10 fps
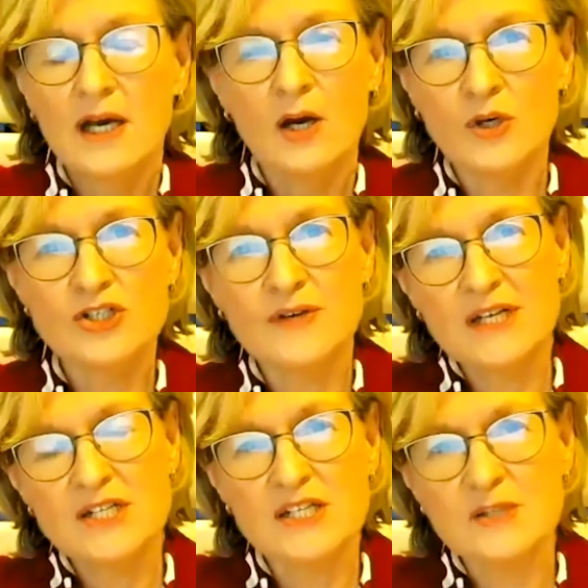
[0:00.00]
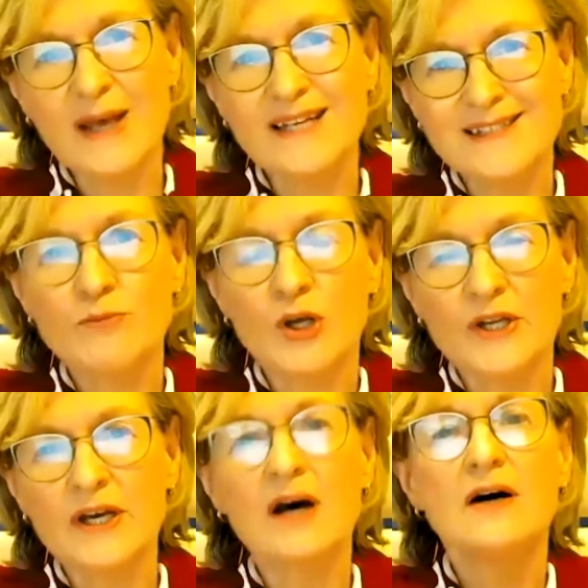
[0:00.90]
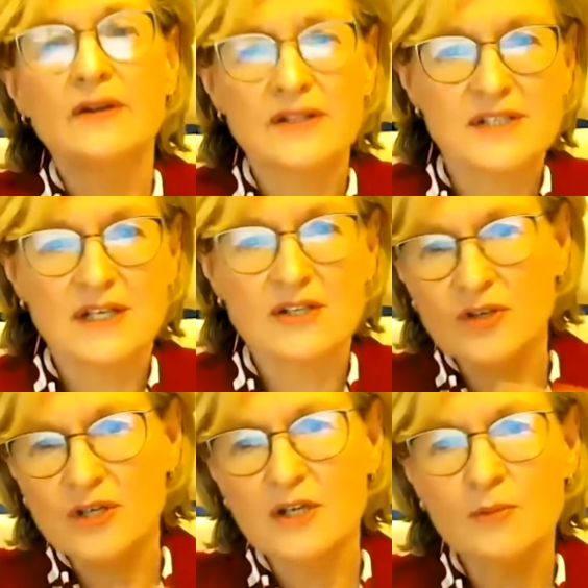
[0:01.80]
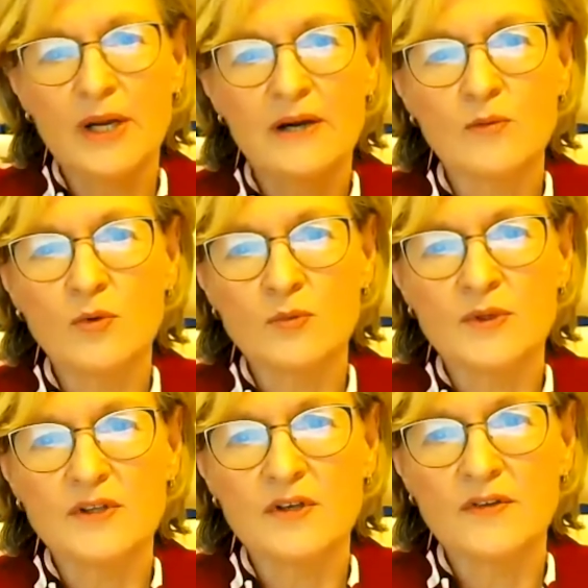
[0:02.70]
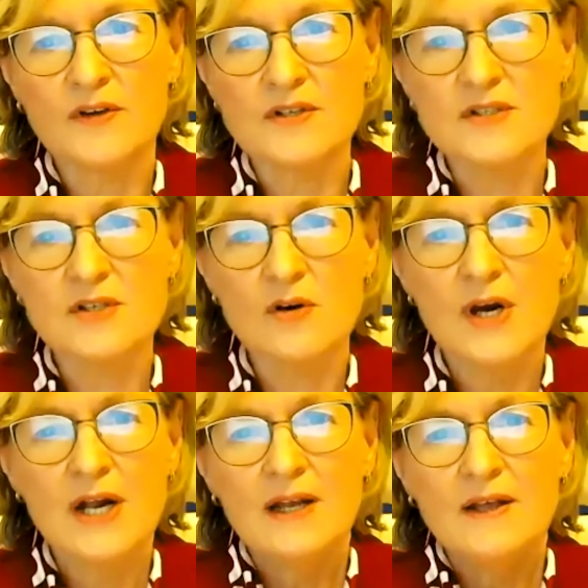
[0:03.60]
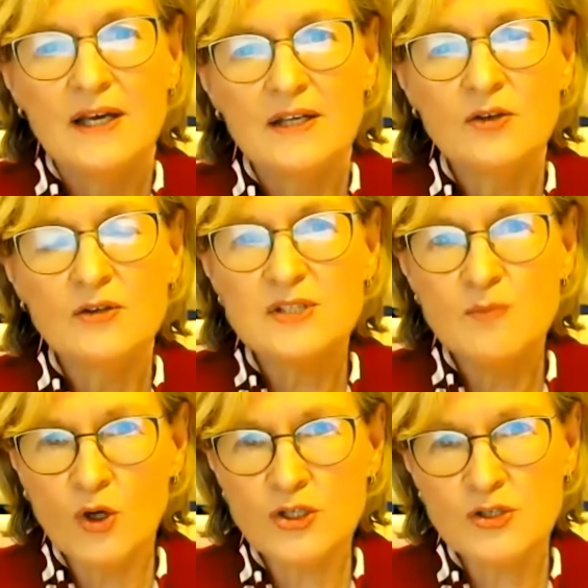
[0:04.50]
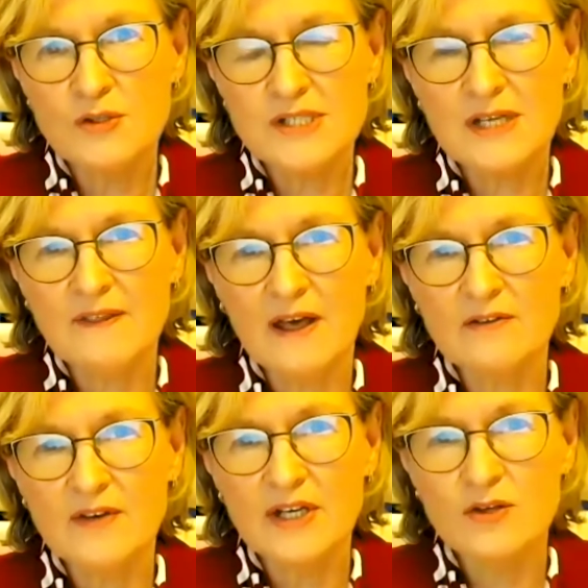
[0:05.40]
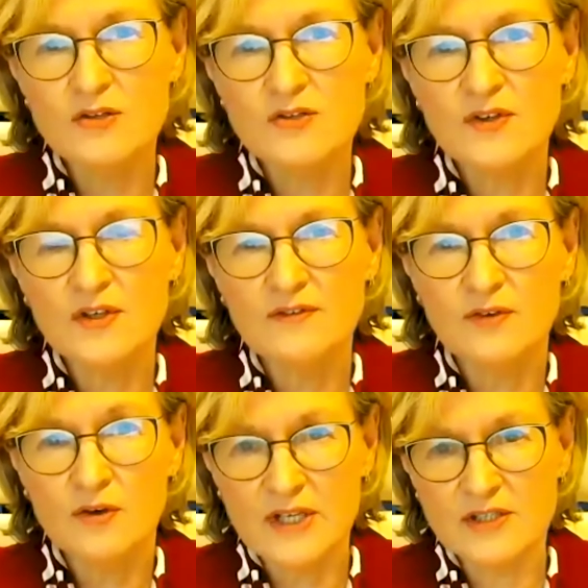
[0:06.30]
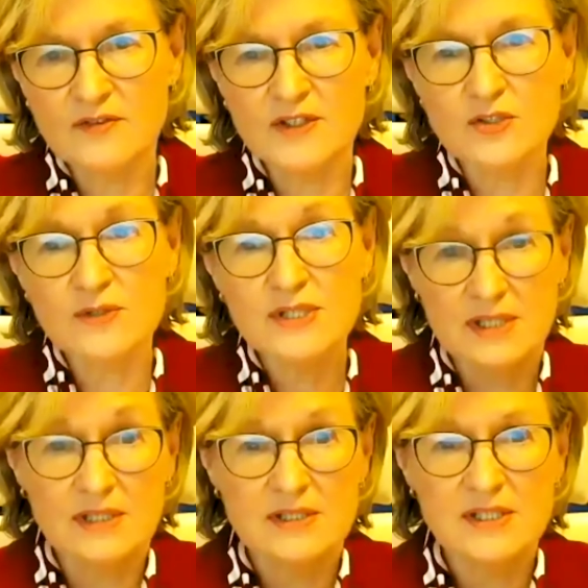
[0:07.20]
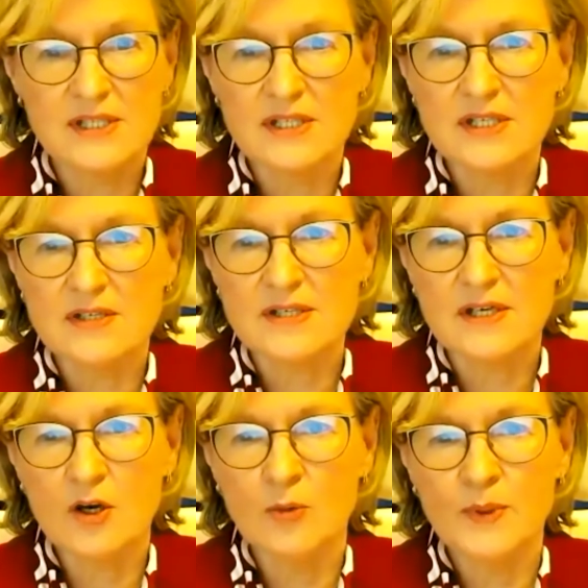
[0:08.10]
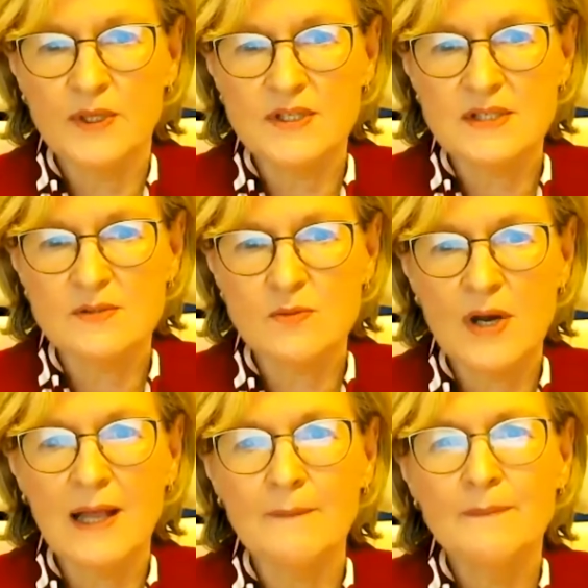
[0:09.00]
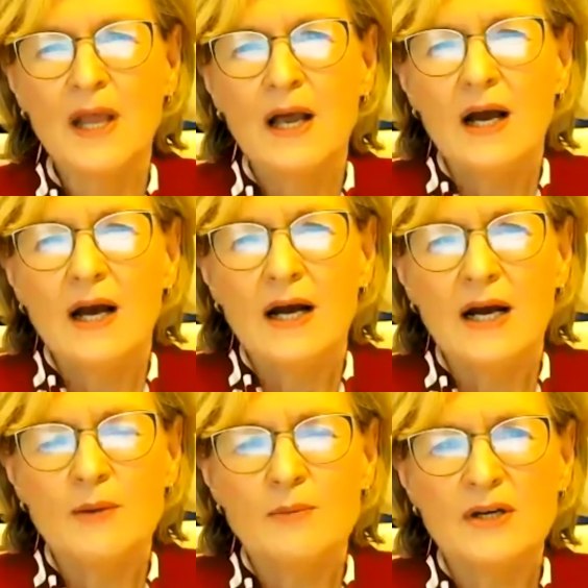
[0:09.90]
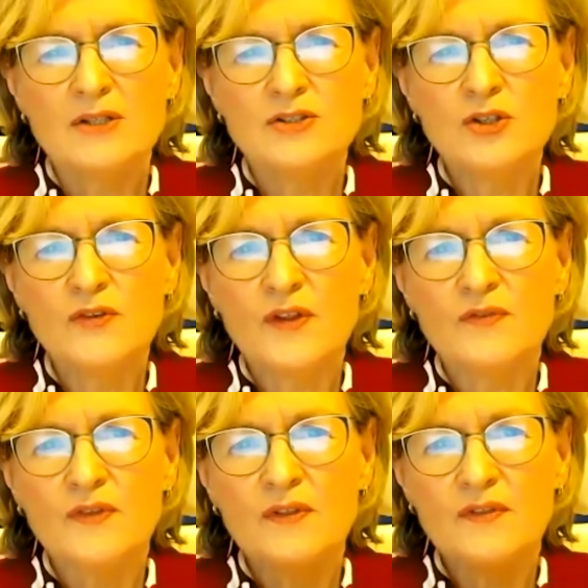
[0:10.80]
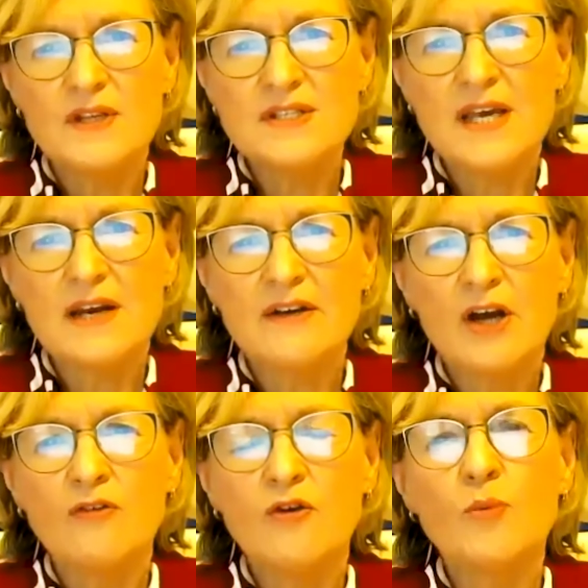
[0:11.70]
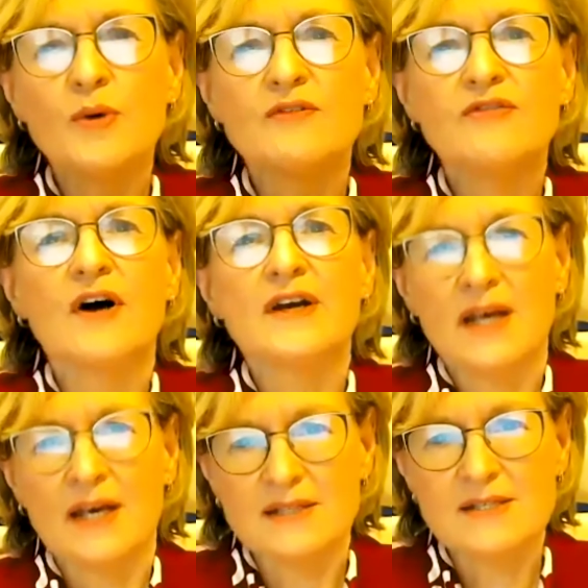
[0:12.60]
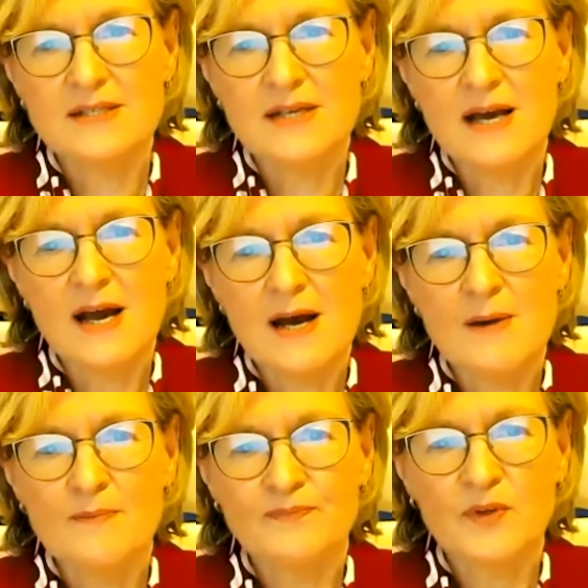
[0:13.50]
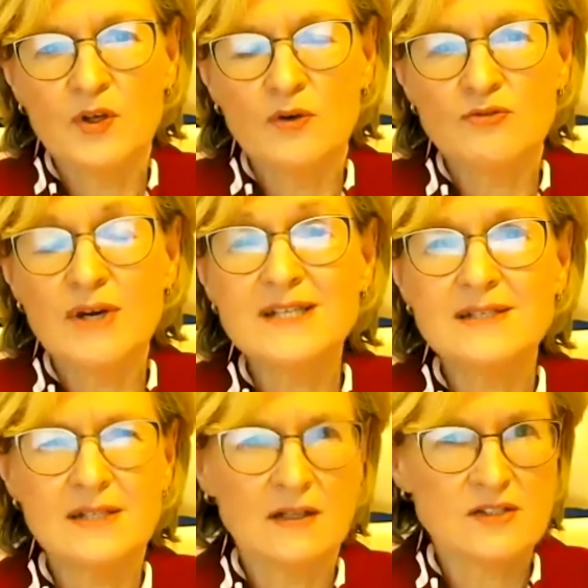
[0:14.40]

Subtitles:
what you're actually spending money on, etc., and comparing one with another. So, small tools like that are very useful for individuals and indeed, I dare say, companies as well. This area of open finance, it raises lots